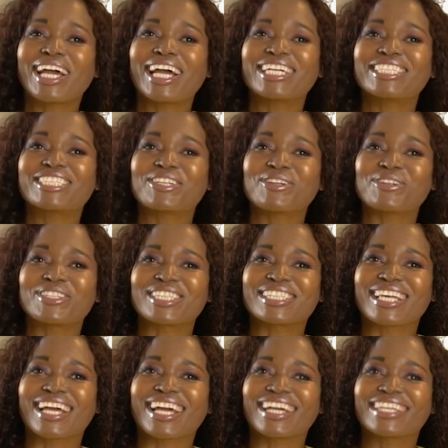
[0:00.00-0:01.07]
Angelou
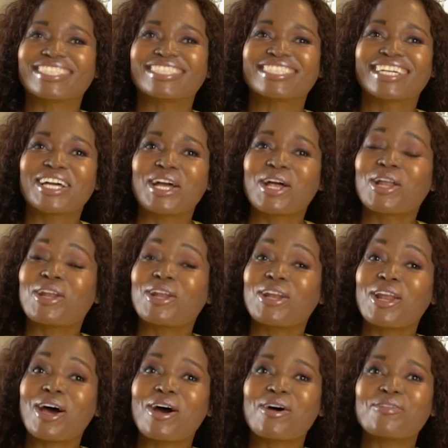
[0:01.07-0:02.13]
said,
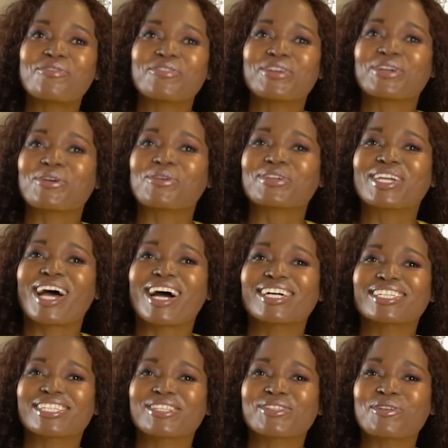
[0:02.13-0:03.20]
love
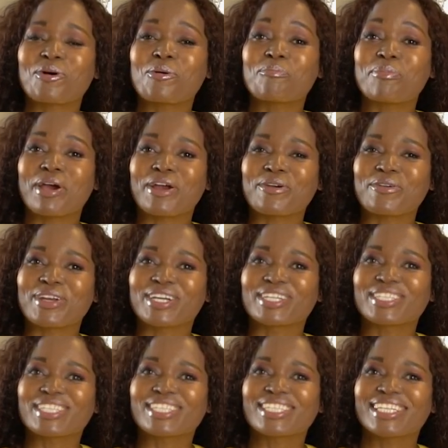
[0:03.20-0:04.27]
recognizes no
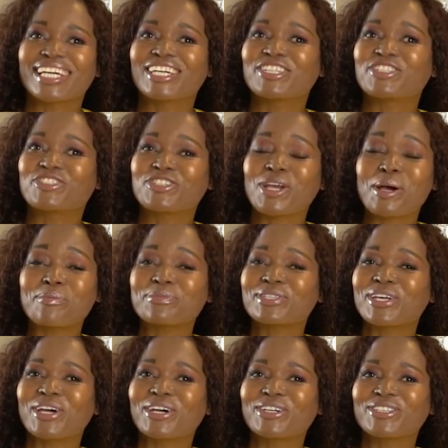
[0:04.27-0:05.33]
barriers. It jumps
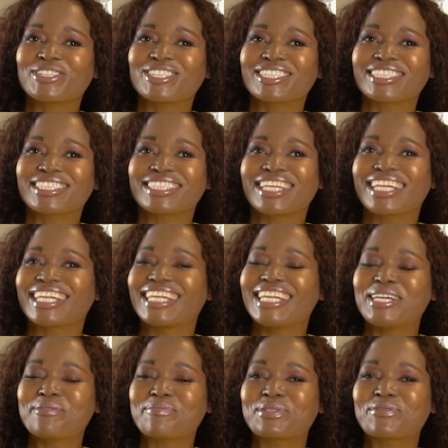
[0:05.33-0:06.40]
hurdles,
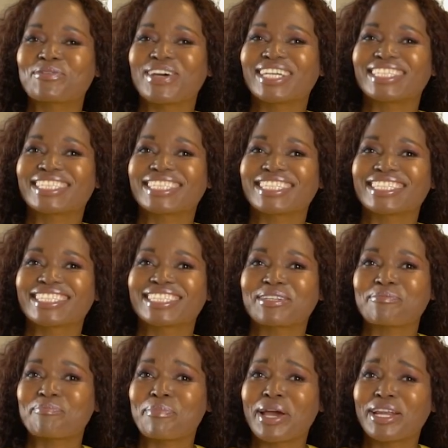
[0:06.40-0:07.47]
leaps fences,
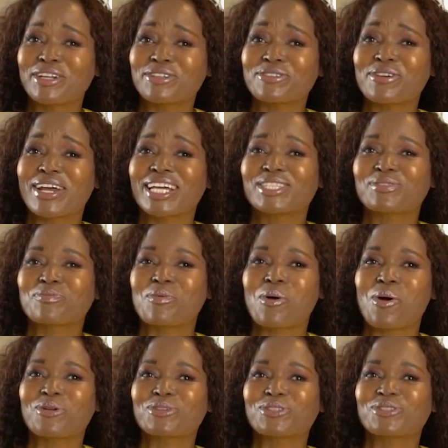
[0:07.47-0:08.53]
penetrates
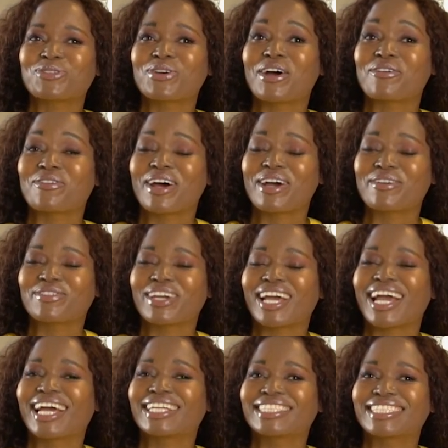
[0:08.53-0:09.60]
walls to arrive
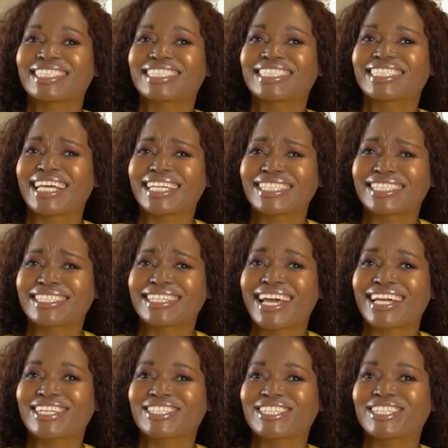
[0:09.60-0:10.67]
at its
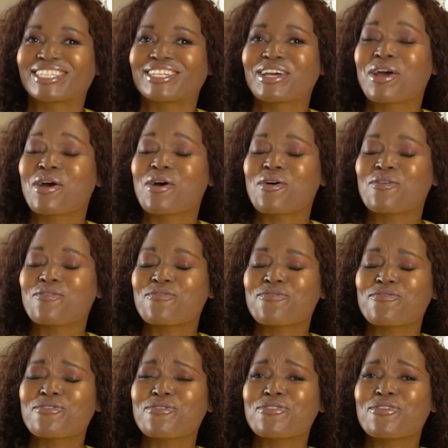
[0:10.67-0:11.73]
destination,
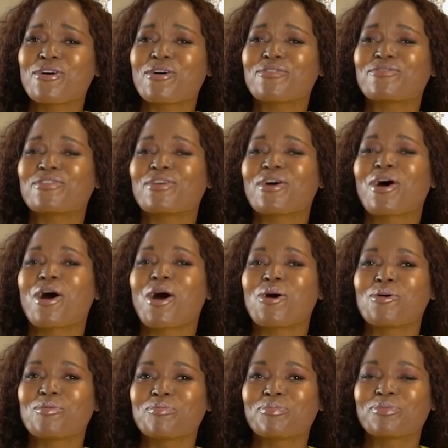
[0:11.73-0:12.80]
full of
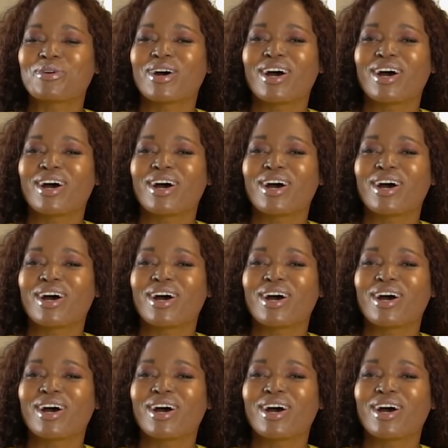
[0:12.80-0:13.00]
hope.